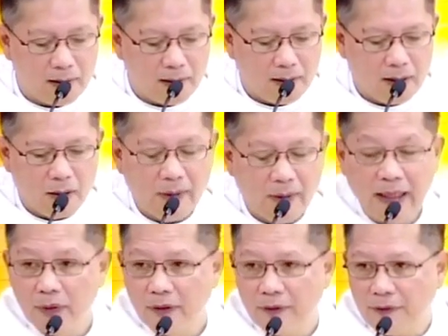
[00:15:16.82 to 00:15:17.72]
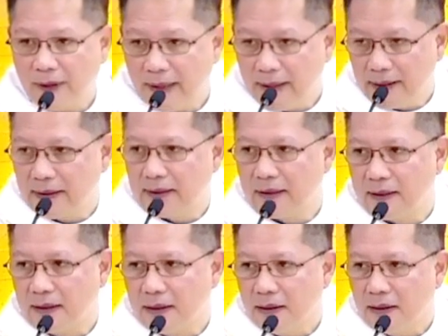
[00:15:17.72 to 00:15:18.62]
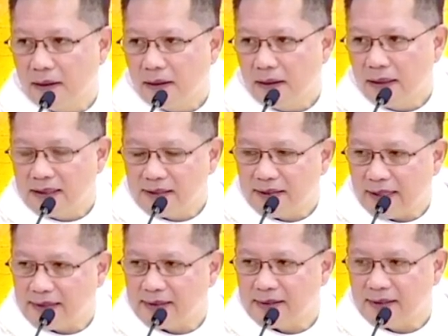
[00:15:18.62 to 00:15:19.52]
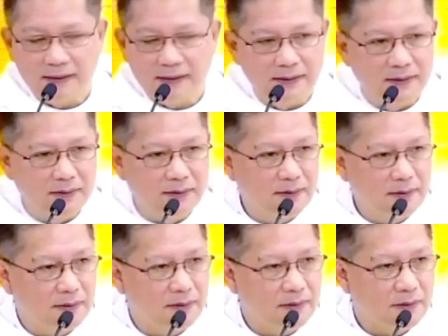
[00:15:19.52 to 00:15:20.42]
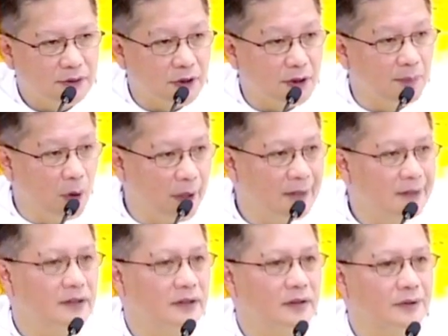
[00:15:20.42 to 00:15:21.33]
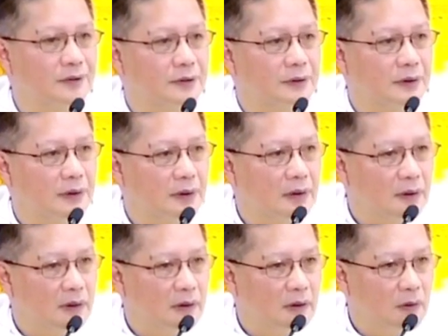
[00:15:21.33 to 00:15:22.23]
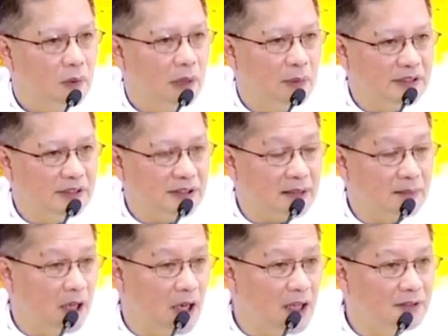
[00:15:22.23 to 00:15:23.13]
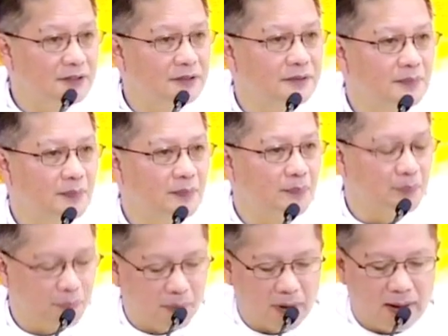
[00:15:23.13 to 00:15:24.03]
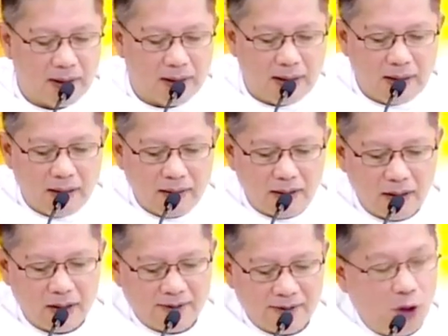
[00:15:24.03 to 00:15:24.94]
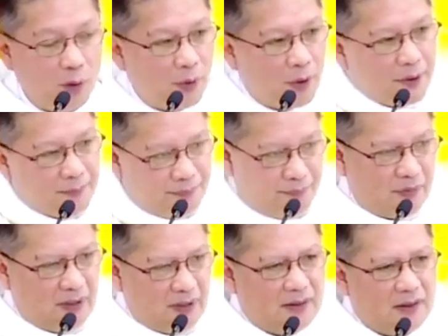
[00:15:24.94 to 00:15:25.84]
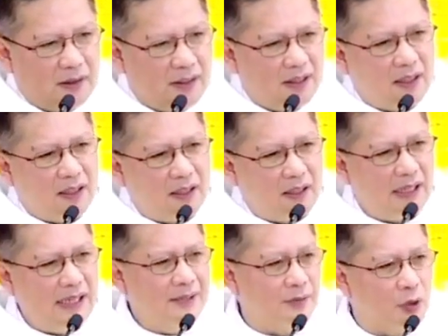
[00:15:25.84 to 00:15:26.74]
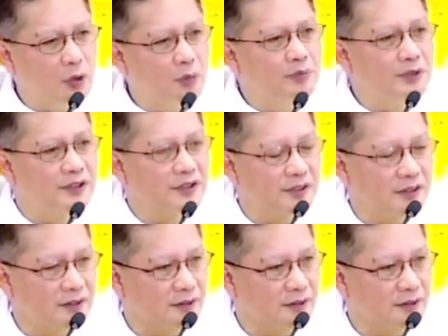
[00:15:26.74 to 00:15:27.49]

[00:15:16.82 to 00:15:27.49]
When our faith is tested to the point when we shed blood, there is no more clean robes,